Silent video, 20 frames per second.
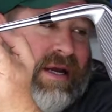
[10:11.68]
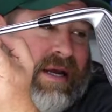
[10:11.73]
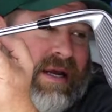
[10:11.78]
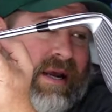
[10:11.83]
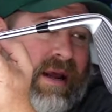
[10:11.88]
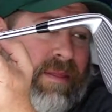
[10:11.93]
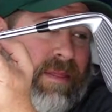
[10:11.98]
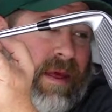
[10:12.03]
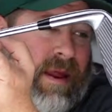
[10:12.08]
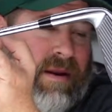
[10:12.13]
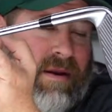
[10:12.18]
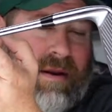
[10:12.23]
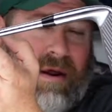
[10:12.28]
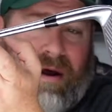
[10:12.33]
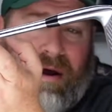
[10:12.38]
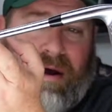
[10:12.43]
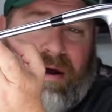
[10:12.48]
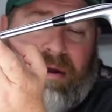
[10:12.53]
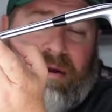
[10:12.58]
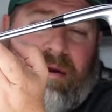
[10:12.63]
And then,
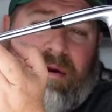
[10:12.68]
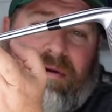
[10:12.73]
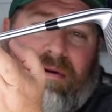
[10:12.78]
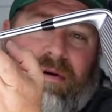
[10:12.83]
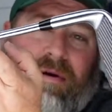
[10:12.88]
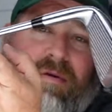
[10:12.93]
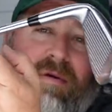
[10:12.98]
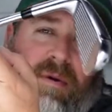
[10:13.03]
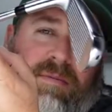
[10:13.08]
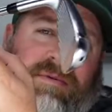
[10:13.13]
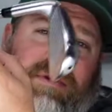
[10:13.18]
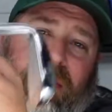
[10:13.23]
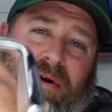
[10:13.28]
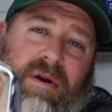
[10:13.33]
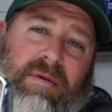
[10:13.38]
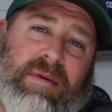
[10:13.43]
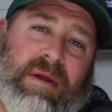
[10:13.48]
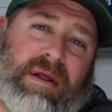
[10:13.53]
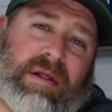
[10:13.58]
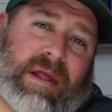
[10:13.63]
your grips are going
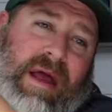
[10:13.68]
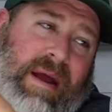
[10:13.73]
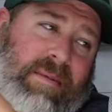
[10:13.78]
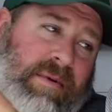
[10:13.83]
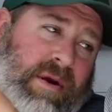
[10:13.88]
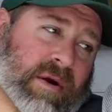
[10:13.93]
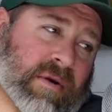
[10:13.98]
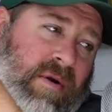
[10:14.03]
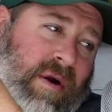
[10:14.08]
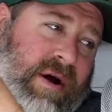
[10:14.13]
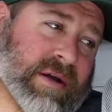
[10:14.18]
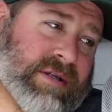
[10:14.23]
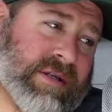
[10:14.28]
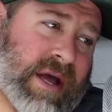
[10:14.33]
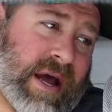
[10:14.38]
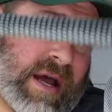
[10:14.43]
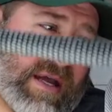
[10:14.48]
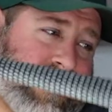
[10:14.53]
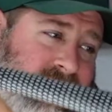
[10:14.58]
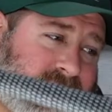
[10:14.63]
to be Lamkin cross
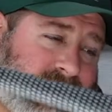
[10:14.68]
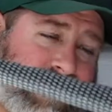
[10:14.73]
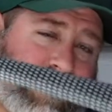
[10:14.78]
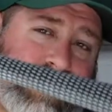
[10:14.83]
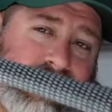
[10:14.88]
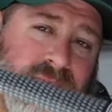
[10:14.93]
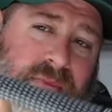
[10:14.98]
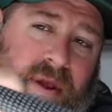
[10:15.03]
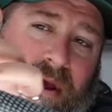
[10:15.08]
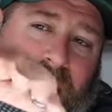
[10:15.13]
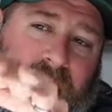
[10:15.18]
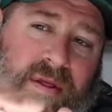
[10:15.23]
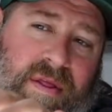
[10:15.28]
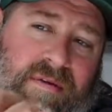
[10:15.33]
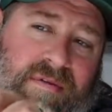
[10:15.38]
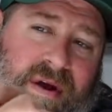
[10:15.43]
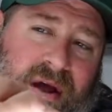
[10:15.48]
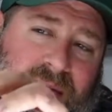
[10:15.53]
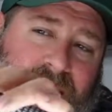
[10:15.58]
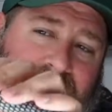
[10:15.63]
lines.
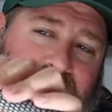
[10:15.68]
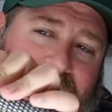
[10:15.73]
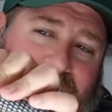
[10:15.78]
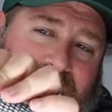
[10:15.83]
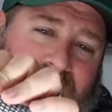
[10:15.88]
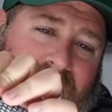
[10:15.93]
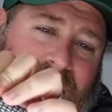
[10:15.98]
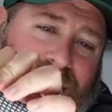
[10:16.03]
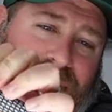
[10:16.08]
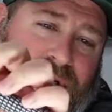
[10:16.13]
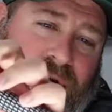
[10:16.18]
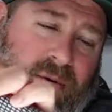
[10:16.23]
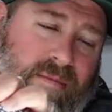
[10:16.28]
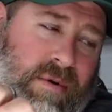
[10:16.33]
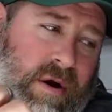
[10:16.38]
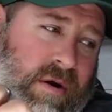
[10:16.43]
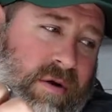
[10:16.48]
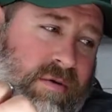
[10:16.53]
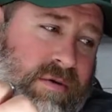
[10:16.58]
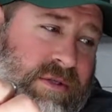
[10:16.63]
They've got mid-size,
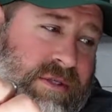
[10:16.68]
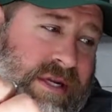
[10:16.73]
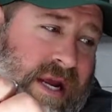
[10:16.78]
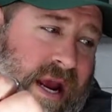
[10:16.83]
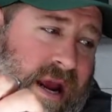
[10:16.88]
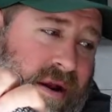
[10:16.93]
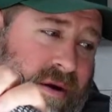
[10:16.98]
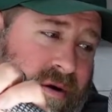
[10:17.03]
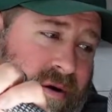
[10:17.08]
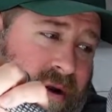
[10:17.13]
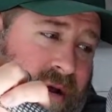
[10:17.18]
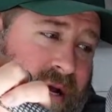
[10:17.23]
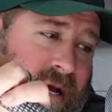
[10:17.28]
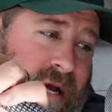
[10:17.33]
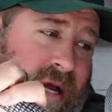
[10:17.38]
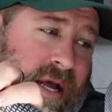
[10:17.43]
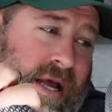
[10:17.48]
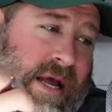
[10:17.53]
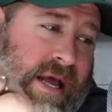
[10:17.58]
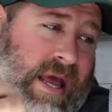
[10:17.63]
jumbo, standard,
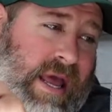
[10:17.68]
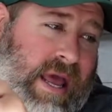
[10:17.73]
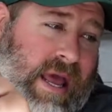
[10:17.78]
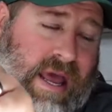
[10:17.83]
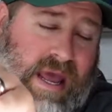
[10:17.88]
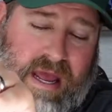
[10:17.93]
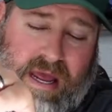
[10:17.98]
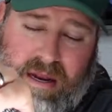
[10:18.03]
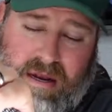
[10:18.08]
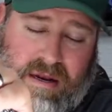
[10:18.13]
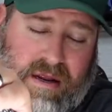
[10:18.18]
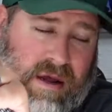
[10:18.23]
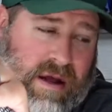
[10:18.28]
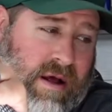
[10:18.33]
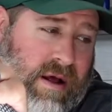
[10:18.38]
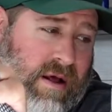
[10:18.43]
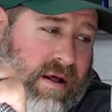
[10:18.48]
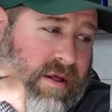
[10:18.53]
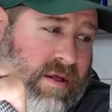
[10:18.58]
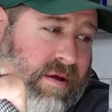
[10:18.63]
and
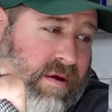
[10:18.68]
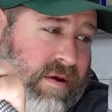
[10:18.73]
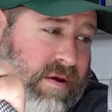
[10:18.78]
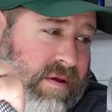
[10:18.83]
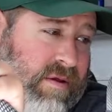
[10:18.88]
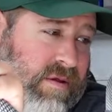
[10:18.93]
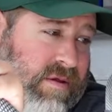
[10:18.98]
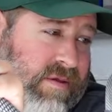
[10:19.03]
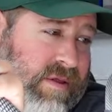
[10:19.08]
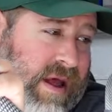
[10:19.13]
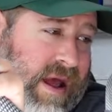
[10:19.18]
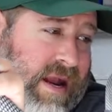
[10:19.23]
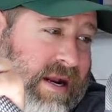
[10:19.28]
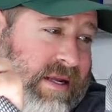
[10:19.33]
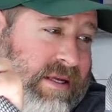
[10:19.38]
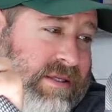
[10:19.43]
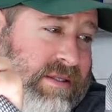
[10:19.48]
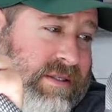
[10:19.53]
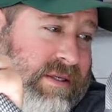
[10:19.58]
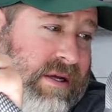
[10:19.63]
that
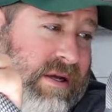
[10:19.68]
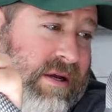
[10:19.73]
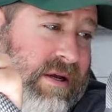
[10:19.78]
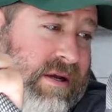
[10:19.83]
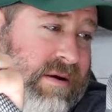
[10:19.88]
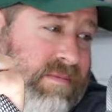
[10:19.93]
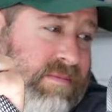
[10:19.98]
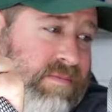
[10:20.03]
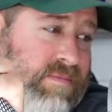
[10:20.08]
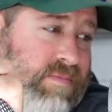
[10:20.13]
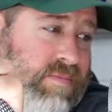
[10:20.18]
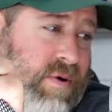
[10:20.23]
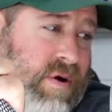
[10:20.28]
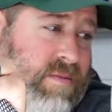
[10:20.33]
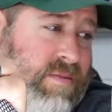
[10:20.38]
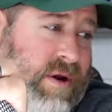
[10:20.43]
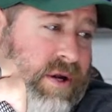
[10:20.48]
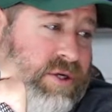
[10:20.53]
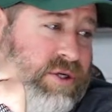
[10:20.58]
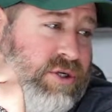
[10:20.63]
is
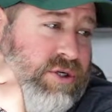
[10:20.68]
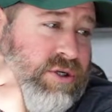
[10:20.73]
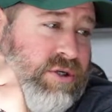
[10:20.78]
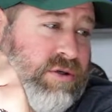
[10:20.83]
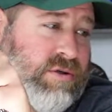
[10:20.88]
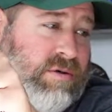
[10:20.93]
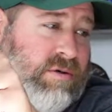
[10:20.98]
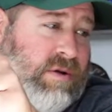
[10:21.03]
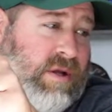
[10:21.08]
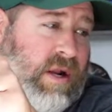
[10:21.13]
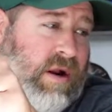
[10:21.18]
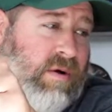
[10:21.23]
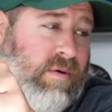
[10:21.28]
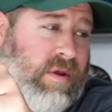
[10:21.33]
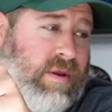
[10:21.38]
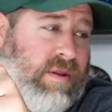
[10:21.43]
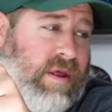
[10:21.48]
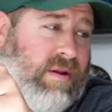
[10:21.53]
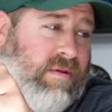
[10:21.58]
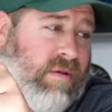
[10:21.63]
pretty much,
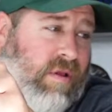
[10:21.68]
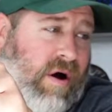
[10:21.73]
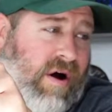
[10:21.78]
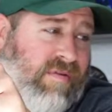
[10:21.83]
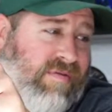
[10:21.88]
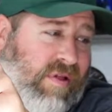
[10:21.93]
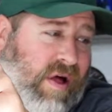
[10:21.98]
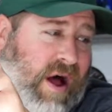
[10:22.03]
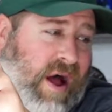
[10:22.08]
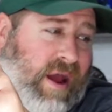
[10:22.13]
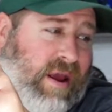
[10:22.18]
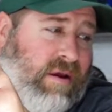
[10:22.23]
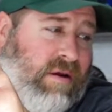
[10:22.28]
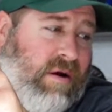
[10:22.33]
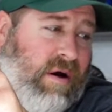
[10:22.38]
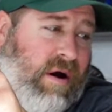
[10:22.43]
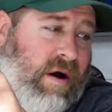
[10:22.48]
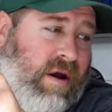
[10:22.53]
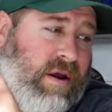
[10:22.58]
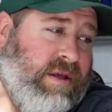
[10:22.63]
and then loft lie
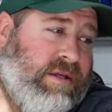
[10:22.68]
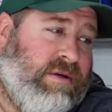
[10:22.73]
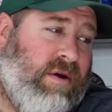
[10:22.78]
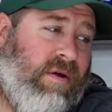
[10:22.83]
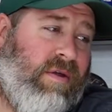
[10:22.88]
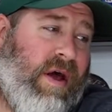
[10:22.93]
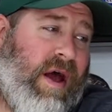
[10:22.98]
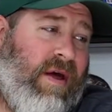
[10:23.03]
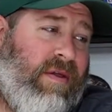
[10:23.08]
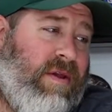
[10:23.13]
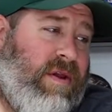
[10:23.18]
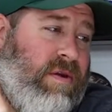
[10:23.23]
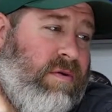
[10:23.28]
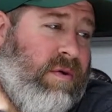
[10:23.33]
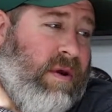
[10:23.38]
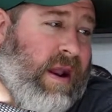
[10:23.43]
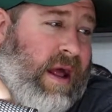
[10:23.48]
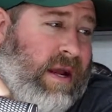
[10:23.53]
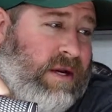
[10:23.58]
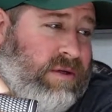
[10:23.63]
is all that you
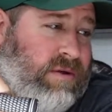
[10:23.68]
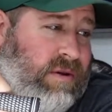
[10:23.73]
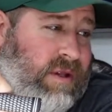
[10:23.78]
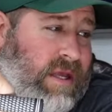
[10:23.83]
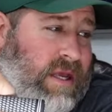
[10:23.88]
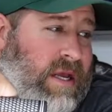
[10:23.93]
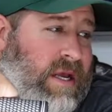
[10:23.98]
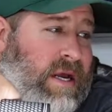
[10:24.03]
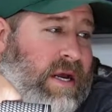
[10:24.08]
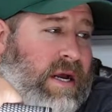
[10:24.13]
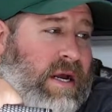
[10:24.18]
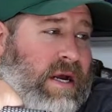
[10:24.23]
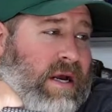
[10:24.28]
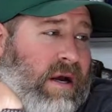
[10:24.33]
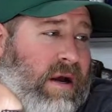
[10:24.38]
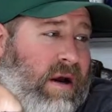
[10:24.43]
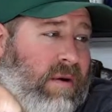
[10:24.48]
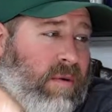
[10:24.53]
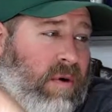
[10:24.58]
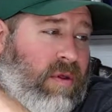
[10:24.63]
can actually,
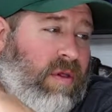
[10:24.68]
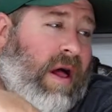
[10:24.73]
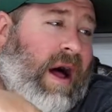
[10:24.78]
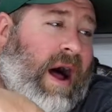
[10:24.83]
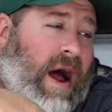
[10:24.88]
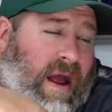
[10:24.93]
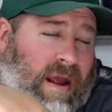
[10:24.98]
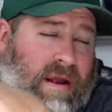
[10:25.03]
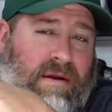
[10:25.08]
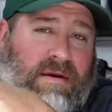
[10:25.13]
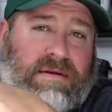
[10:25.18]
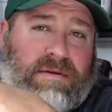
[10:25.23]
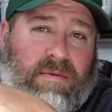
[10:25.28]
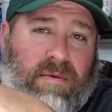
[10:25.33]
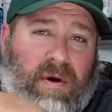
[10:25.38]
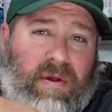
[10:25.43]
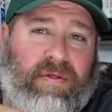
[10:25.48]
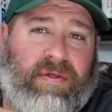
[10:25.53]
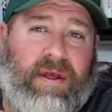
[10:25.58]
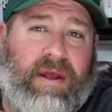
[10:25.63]
or lie is the
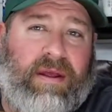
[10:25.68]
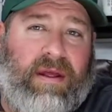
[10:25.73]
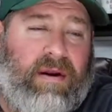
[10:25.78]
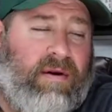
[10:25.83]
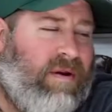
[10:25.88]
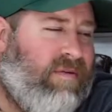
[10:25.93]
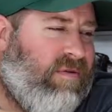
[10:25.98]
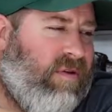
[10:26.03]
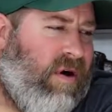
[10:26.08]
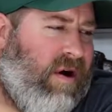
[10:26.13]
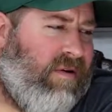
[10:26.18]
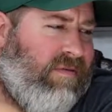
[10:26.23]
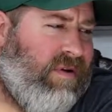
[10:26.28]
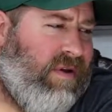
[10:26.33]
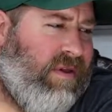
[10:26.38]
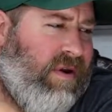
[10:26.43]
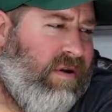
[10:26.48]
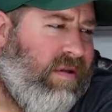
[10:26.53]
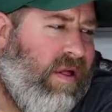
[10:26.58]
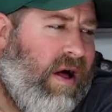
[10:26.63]
one thing. I don't have loft
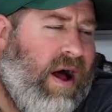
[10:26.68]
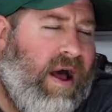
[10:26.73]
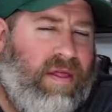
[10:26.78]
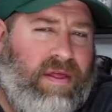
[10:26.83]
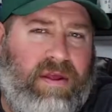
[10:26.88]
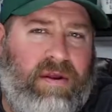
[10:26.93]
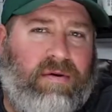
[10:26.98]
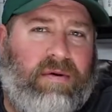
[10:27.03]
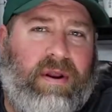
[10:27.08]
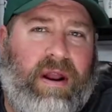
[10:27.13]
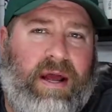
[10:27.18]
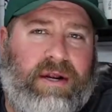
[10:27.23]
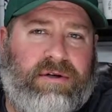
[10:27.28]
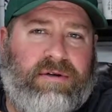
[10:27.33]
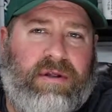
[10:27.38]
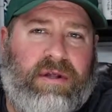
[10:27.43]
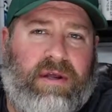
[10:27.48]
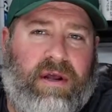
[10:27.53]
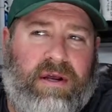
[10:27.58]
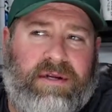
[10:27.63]
on there. Lie that you can
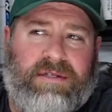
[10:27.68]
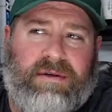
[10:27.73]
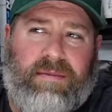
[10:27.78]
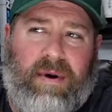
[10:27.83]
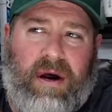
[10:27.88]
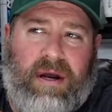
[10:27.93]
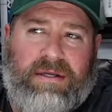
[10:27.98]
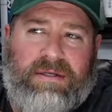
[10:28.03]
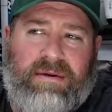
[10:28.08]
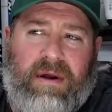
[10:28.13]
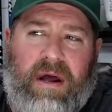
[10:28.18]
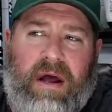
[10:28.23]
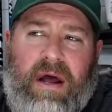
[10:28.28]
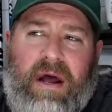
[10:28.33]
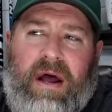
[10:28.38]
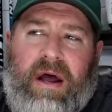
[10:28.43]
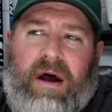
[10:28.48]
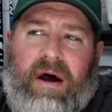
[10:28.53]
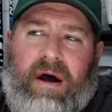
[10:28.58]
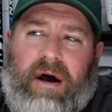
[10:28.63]
actually customize.
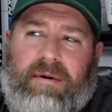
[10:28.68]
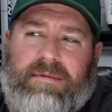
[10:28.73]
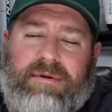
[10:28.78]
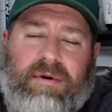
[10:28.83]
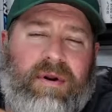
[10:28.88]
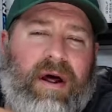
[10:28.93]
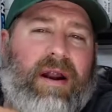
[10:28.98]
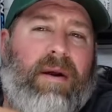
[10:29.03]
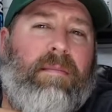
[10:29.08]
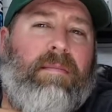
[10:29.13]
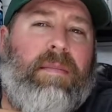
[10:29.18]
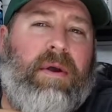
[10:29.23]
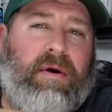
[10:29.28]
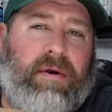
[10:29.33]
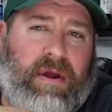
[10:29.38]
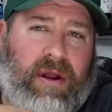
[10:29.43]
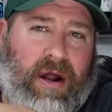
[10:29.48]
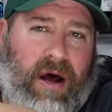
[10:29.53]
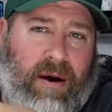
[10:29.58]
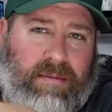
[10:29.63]
So not a
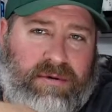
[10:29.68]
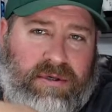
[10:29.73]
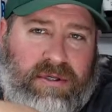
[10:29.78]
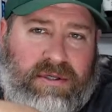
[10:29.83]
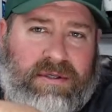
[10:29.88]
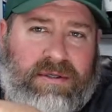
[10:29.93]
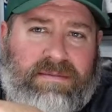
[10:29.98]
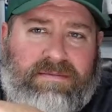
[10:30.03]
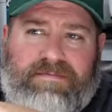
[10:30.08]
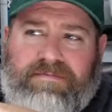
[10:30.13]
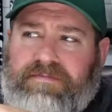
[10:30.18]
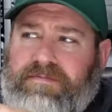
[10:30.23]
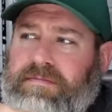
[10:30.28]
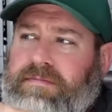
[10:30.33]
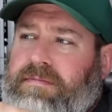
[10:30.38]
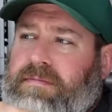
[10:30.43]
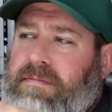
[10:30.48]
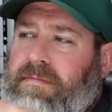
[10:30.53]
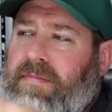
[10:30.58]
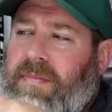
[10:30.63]
million options,
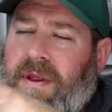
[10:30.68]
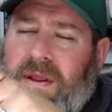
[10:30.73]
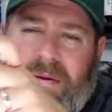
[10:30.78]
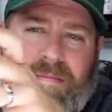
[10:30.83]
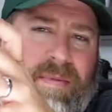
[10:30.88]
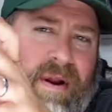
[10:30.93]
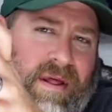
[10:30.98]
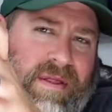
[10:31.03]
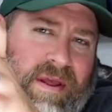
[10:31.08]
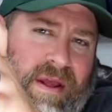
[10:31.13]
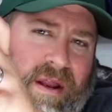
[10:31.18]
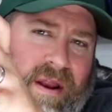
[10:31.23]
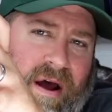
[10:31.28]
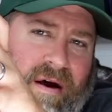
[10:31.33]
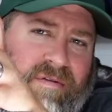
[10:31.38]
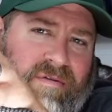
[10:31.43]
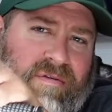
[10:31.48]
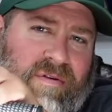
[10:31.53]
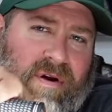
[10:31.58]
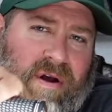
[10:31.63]
but I think
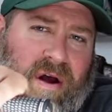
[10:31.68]
enough.